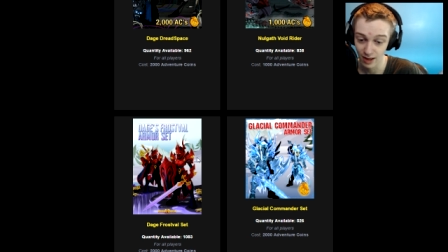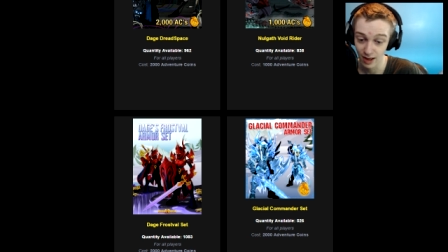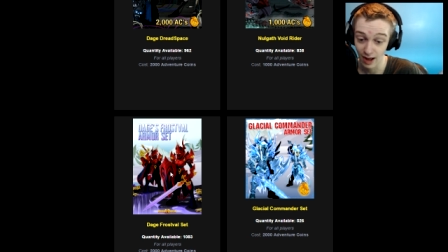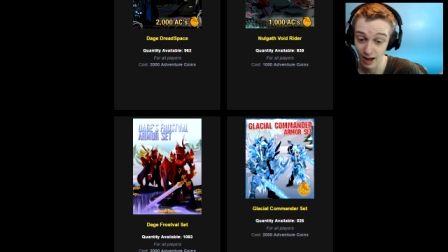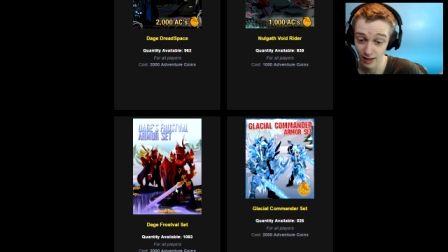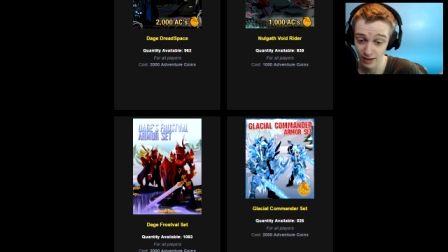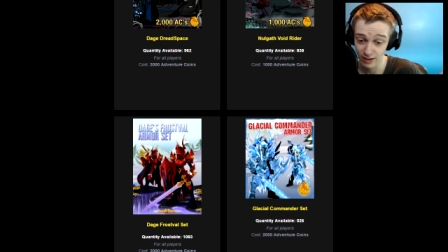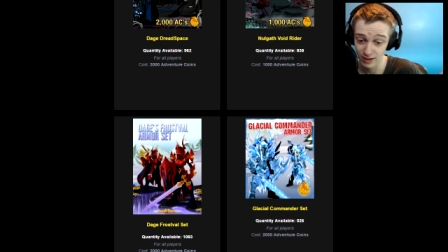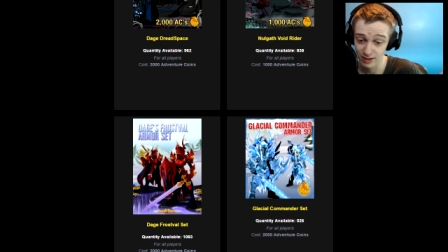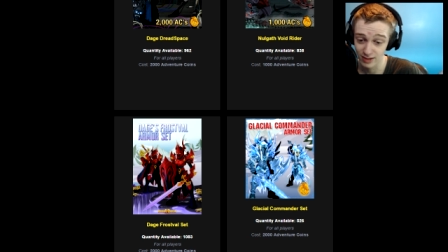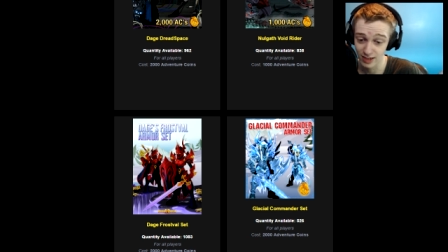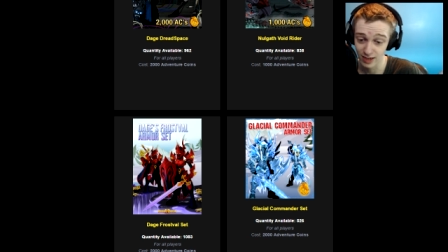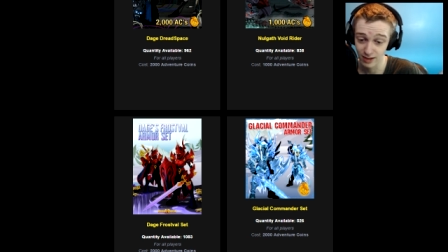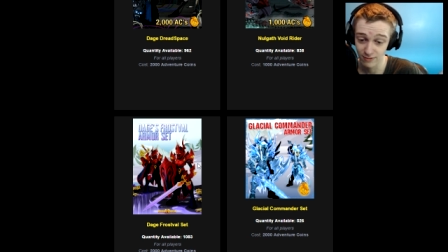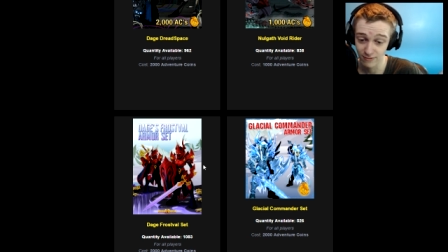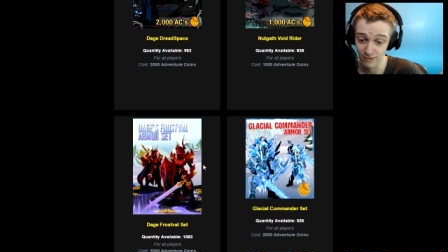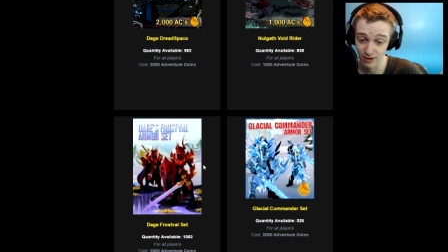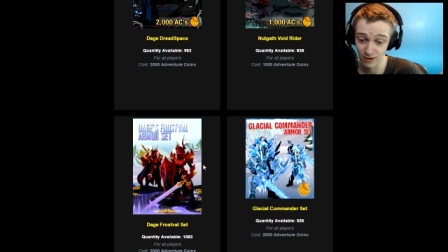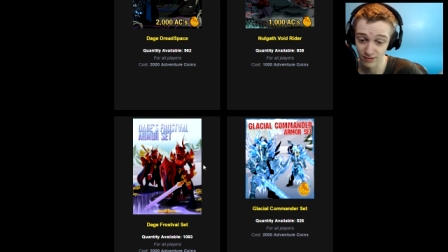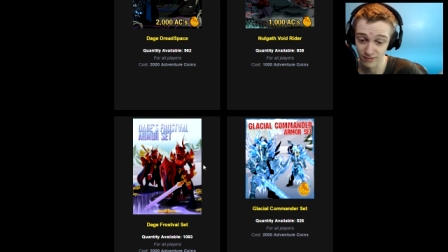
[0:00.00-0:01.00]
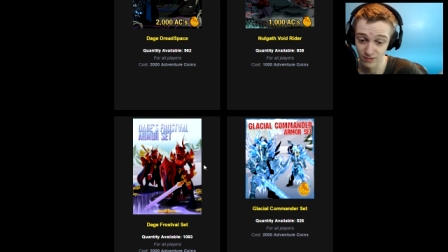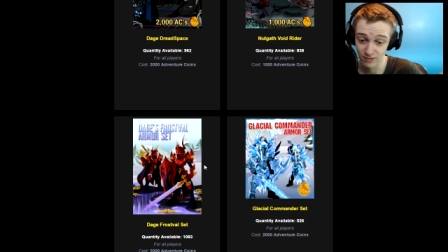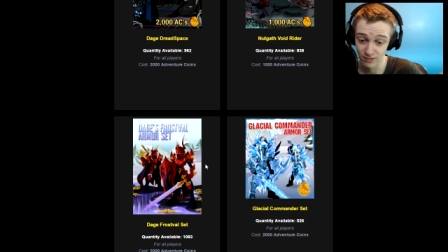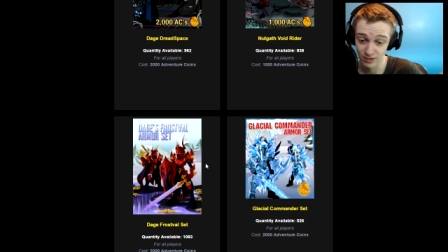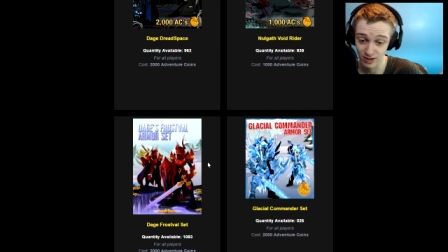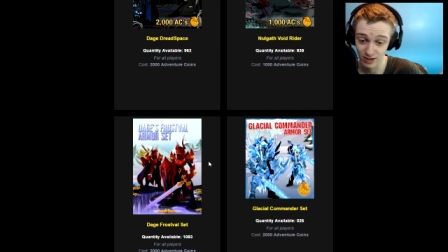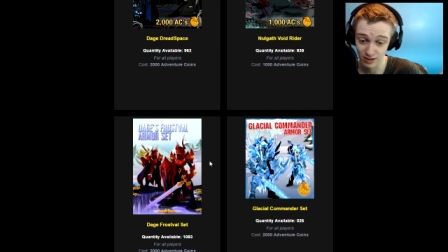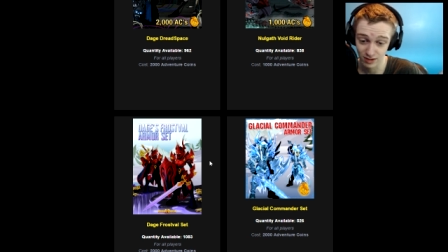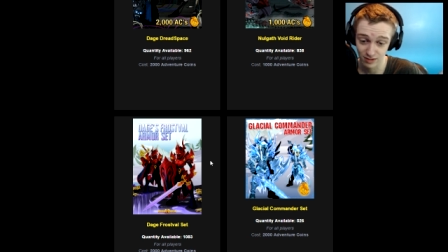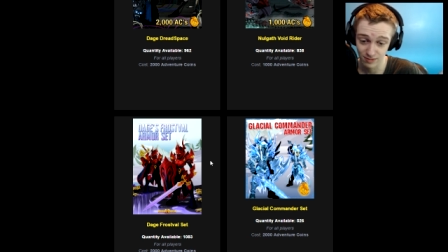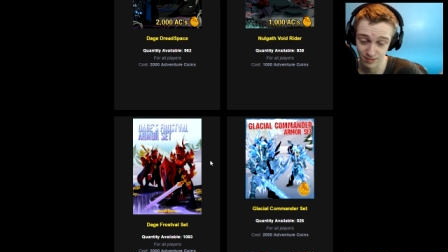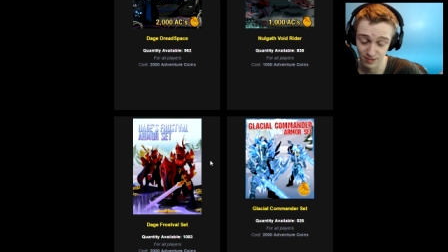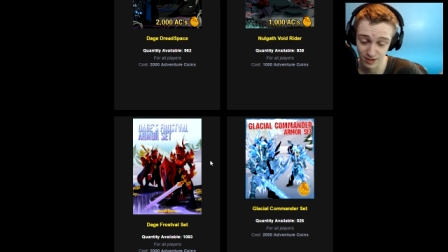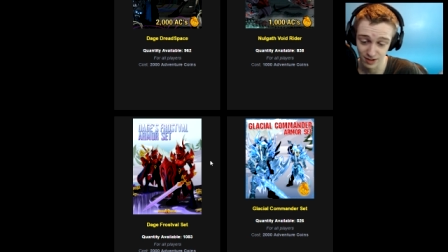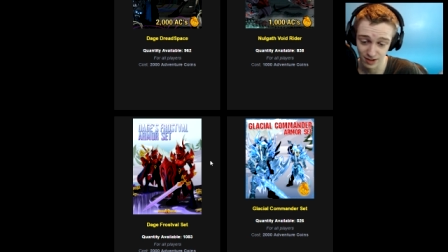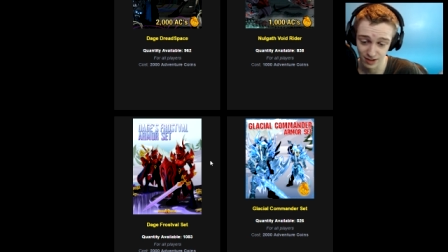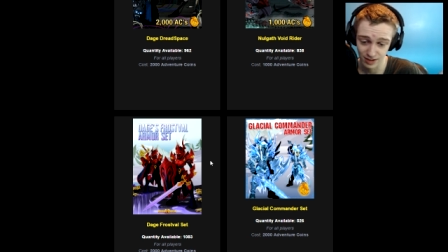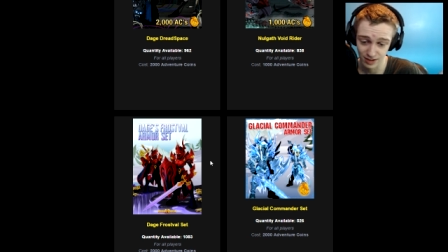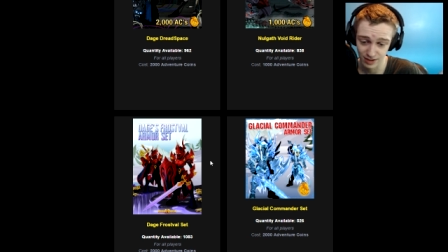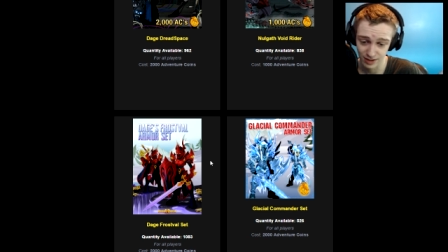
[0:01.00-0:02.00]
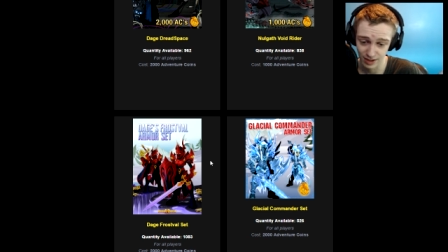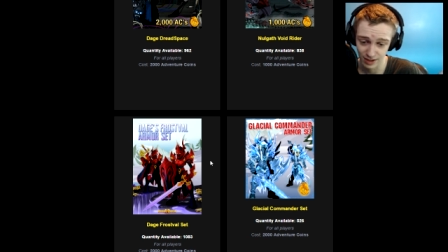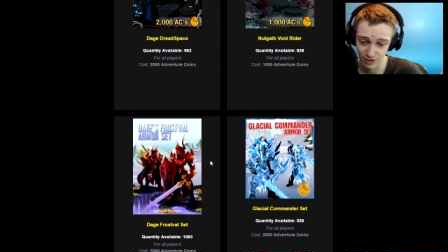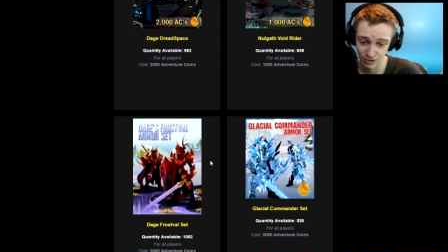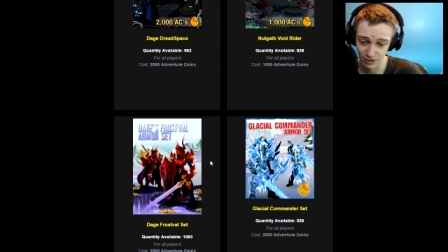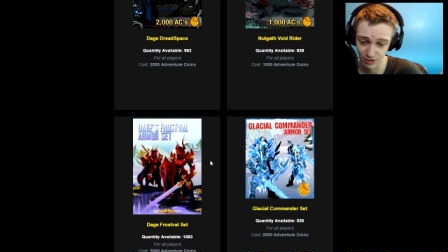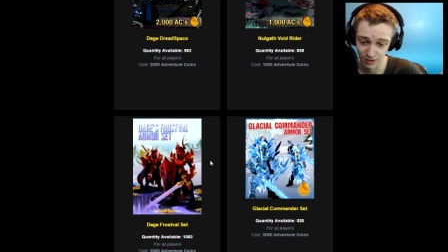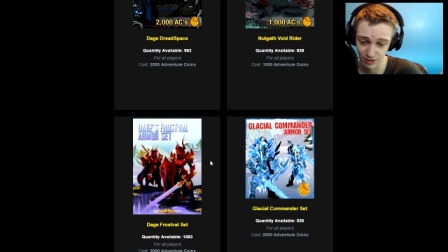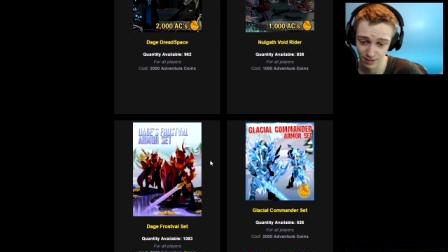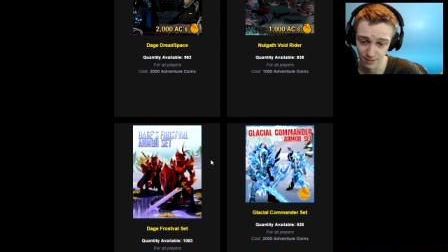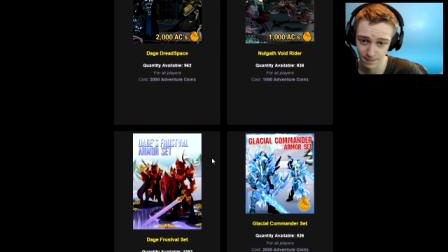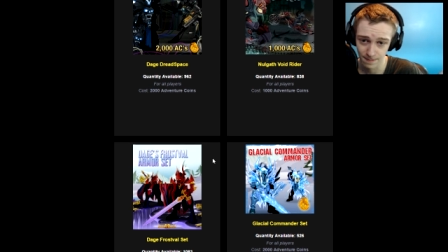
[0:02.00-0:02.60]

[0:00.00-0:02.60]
I like the Dage Frostfell one. That looks pretty nice, actually.